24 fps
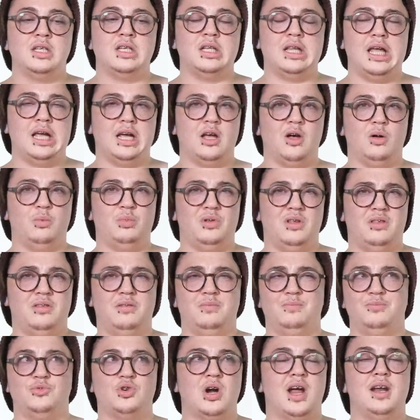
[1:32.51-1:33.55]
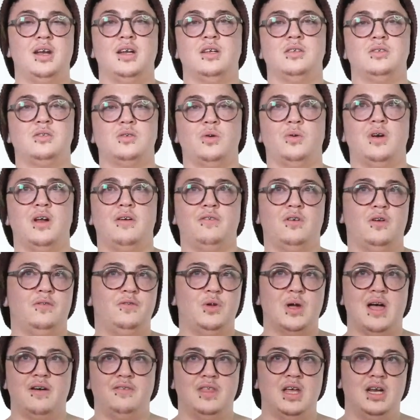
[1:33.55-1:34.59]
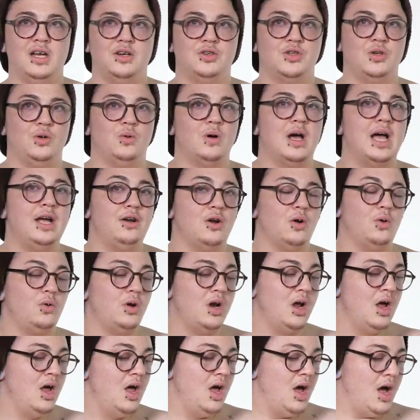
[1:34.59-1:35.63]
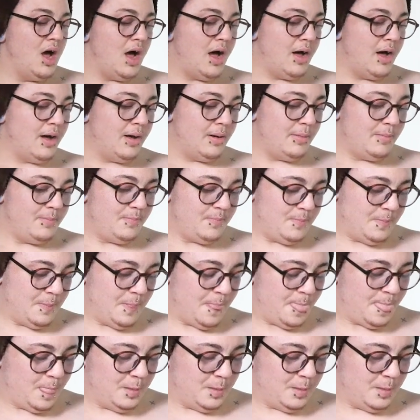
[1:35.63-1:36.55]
to like help with dryness or whatever if you have that issue. I don't. Um,